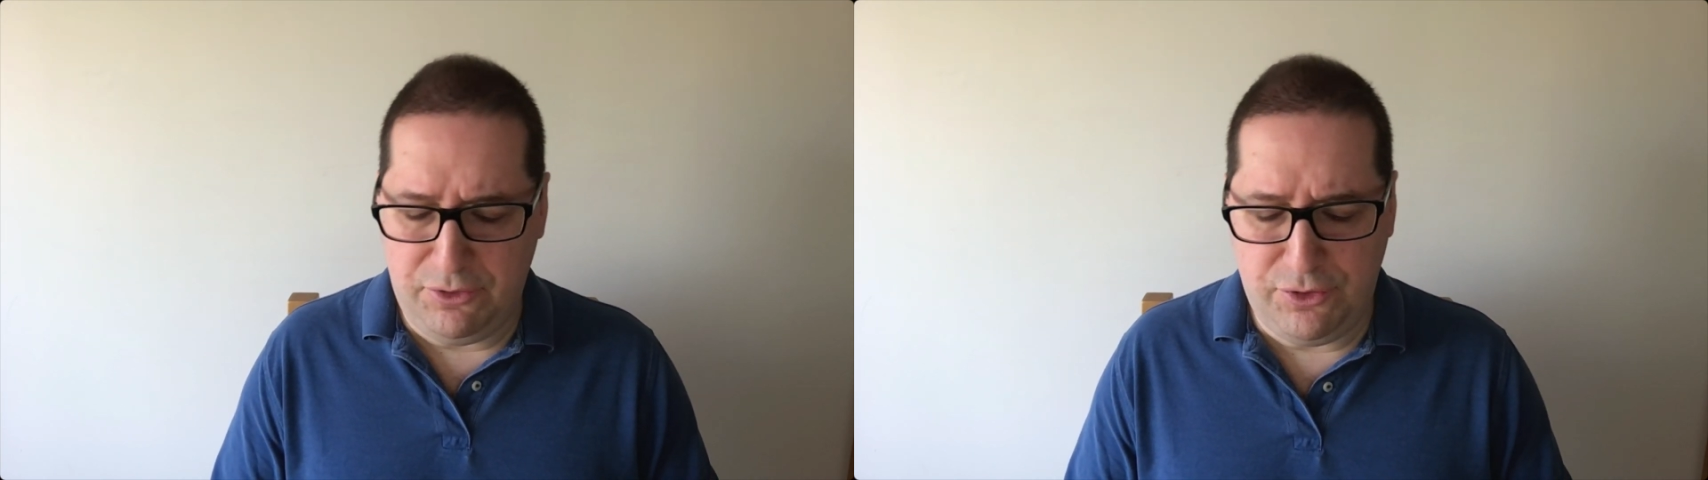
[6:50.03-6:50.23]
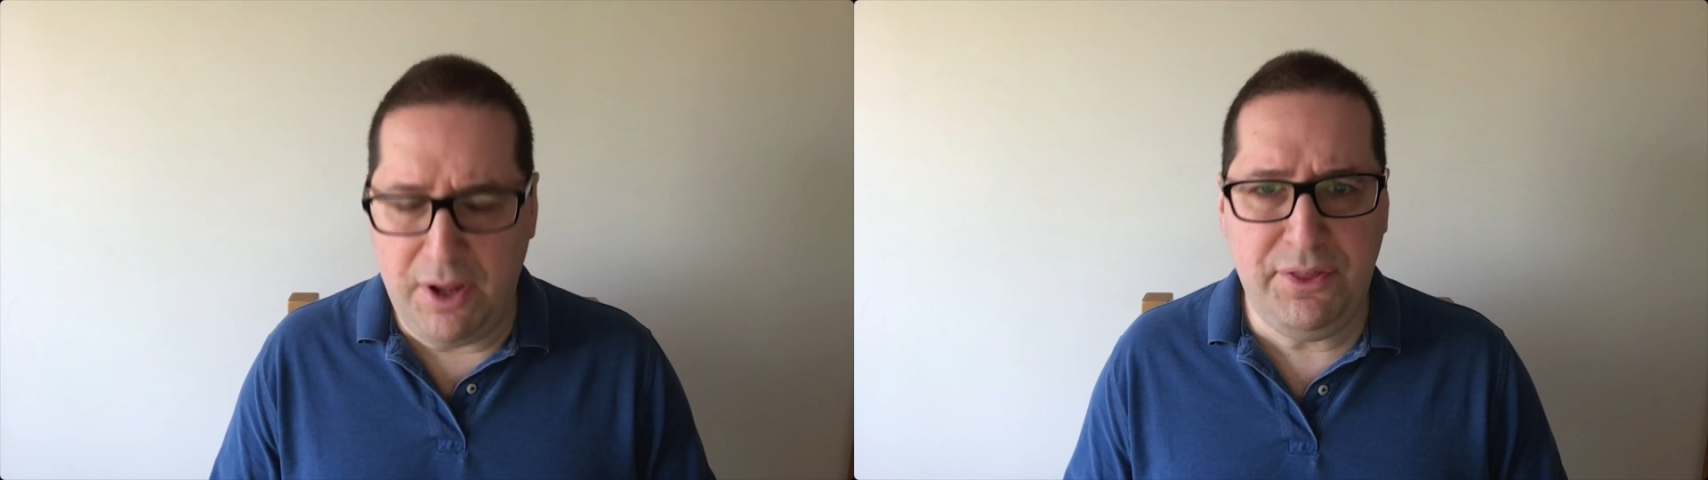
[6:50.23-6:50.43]

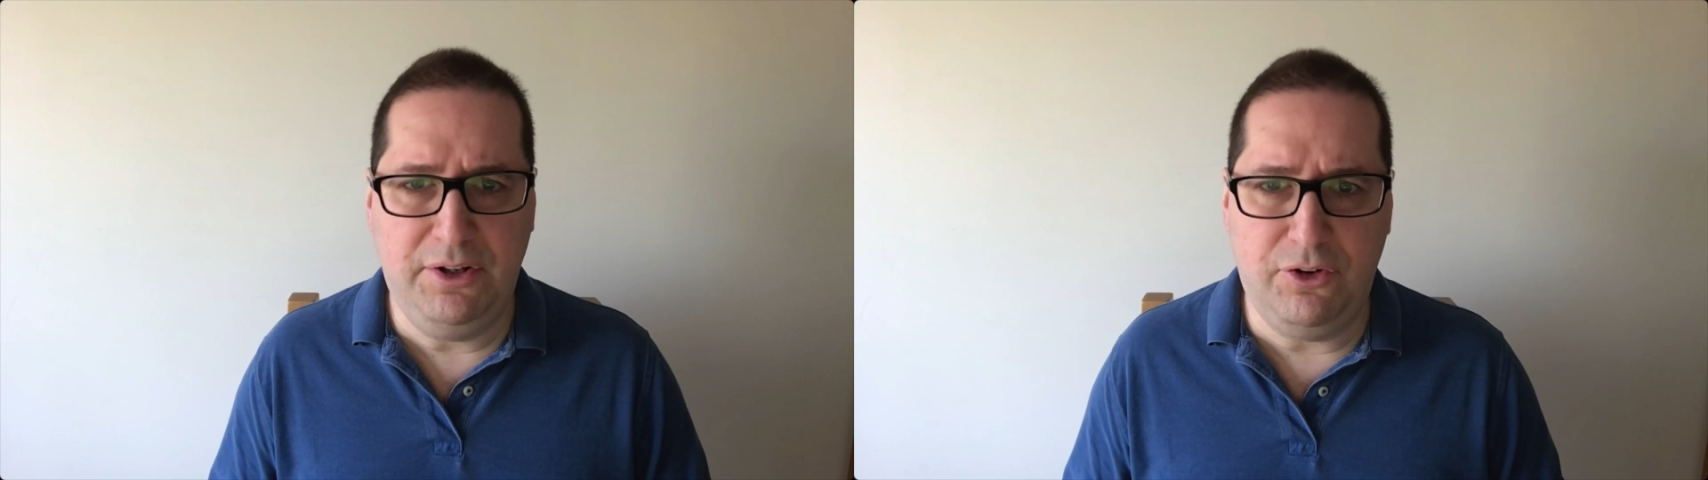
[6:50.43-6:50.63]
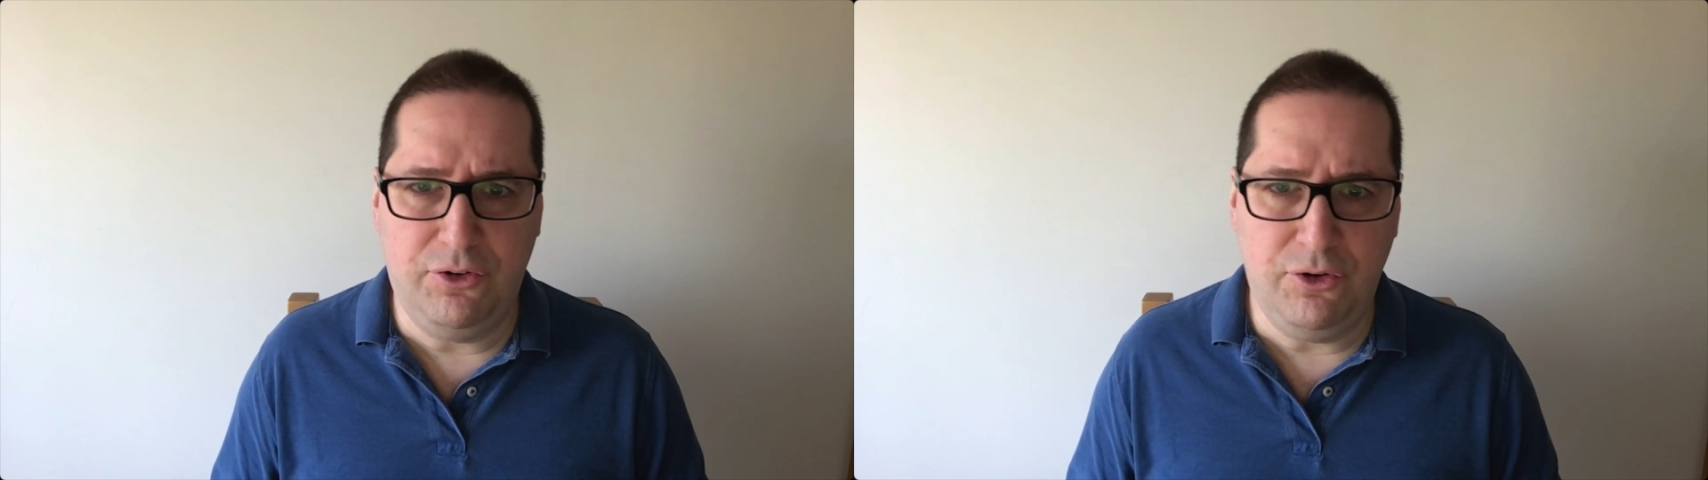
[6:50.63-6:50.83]
has
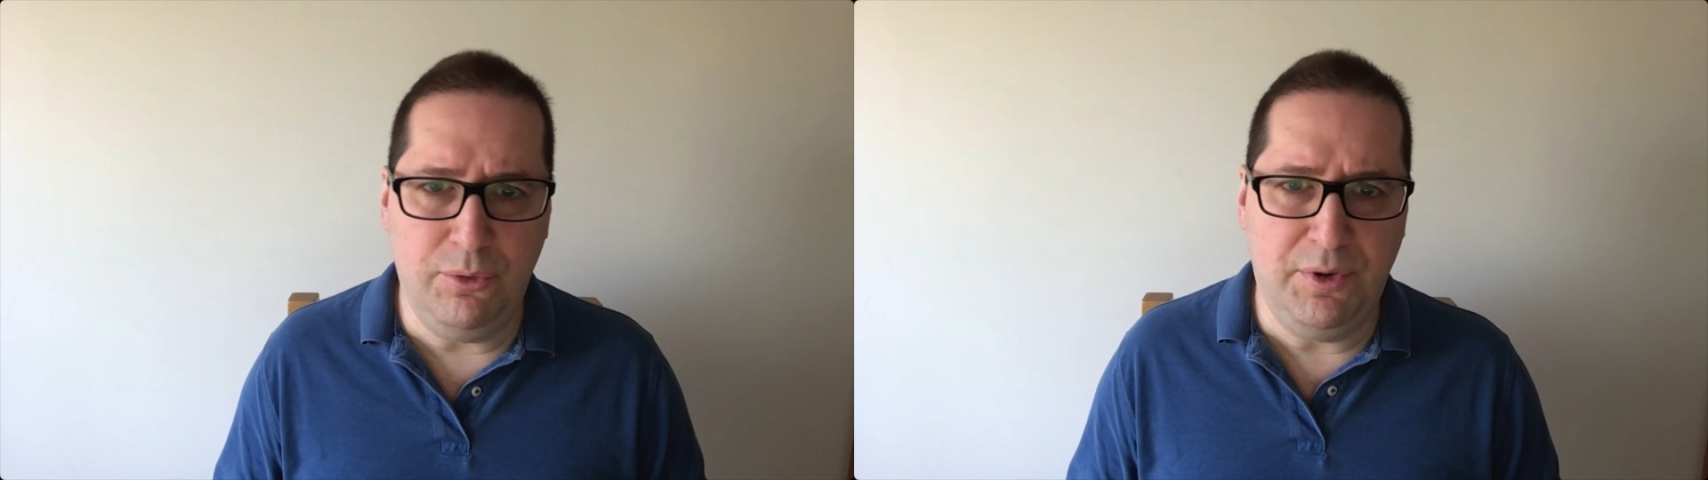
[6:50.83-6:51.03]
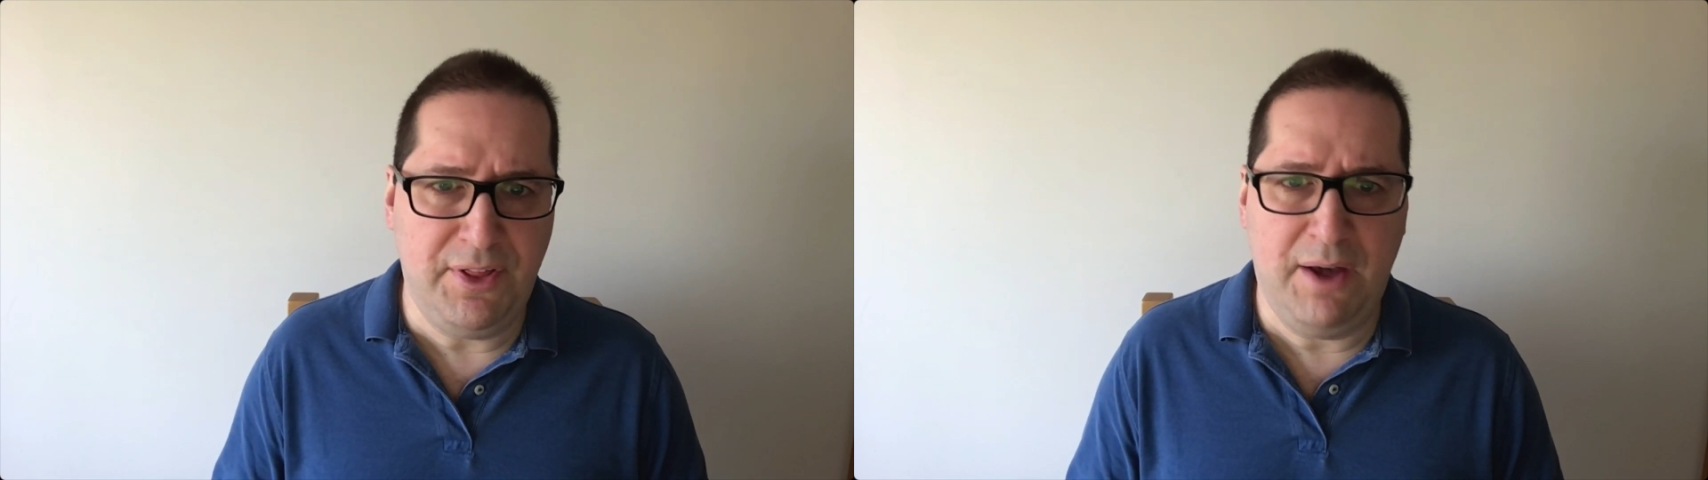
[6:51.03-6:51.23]
nothing to
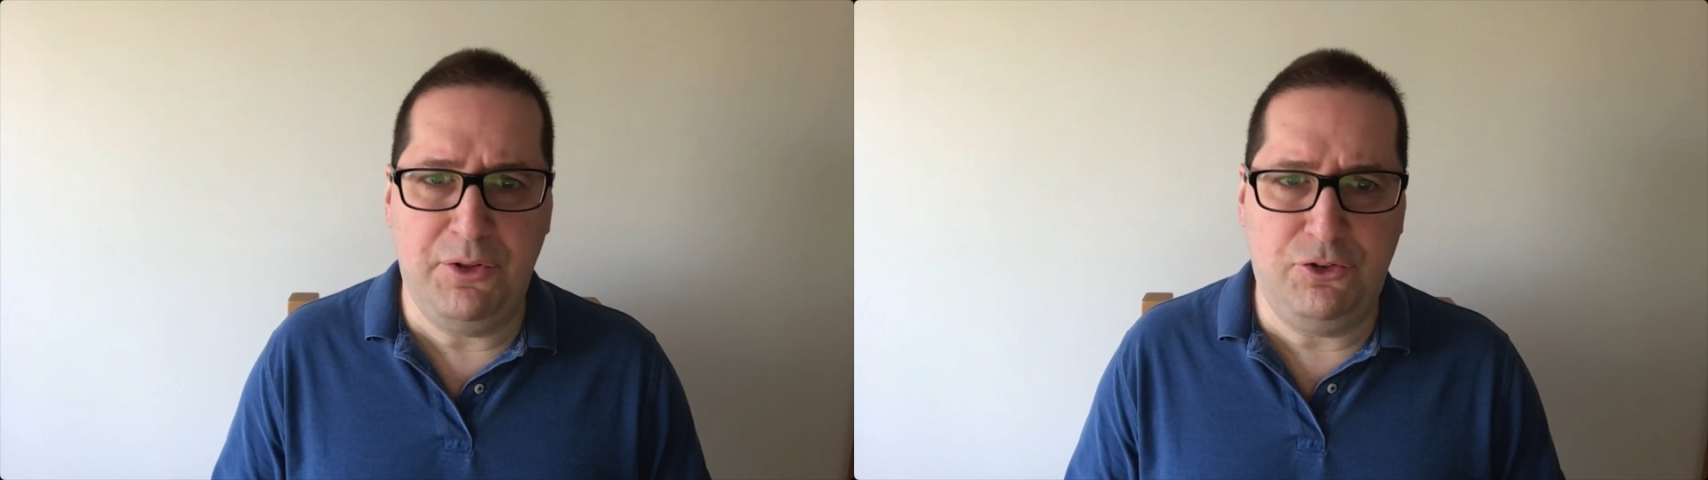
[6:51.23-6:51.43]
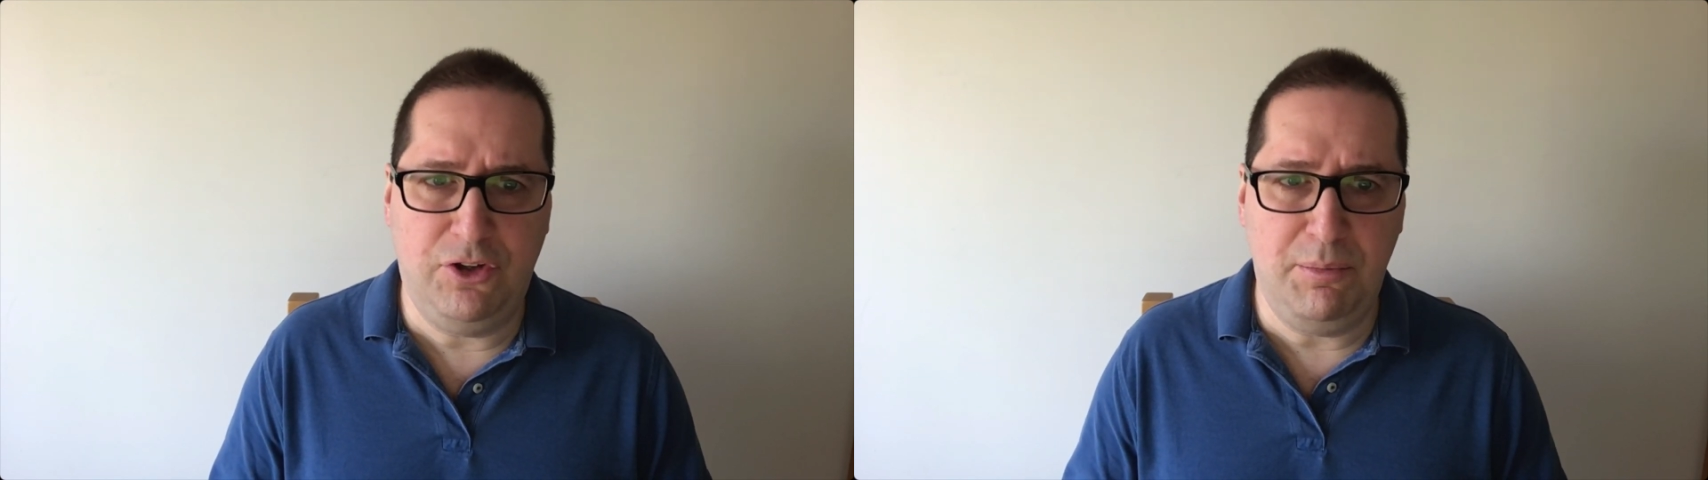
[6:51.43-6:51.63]
do with how the